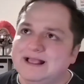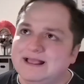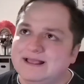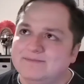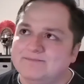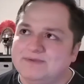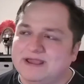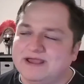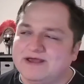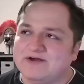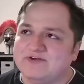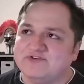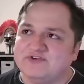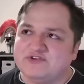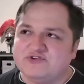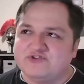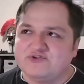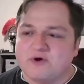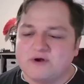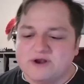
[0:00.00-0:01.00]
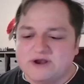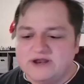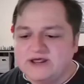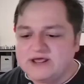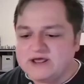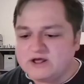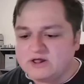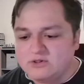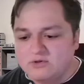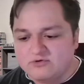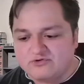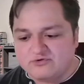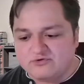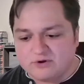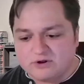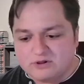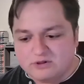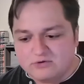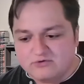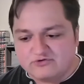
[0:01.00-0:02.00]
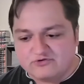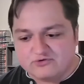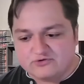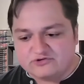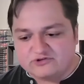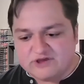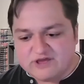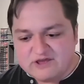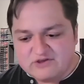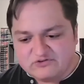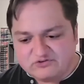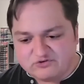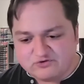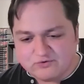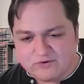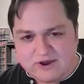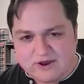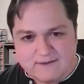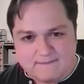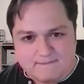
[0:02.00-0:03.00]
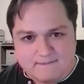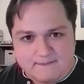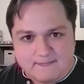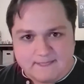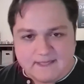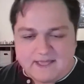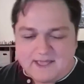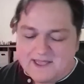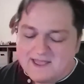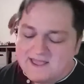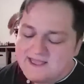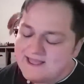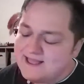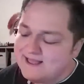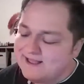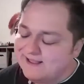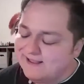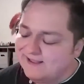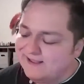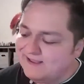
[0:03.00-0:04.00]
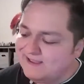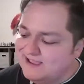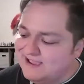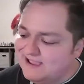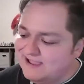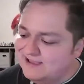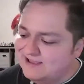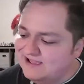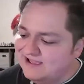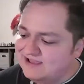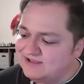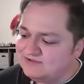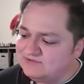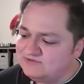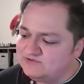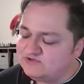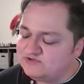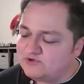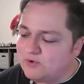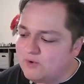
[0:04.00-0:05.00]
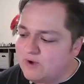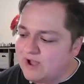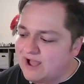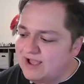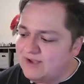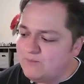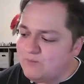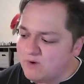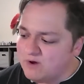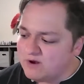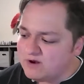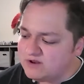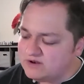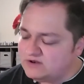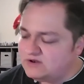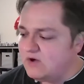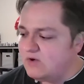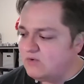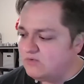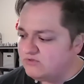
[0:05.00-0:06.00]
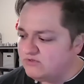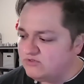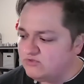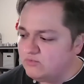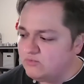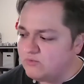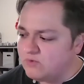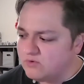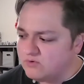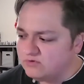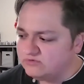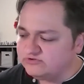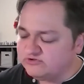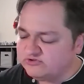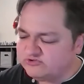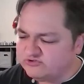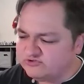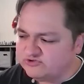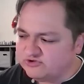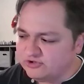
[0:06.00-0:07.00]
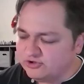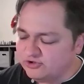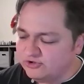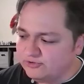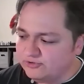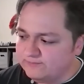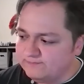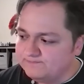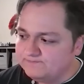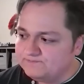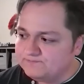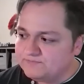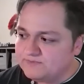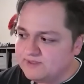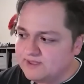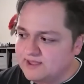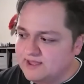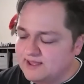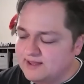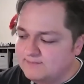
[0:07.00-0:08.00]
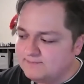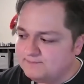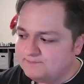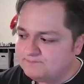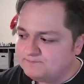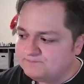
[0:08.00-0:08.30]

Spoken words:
Because it's starting to get closer and closer to history. And so I want to know that the world is still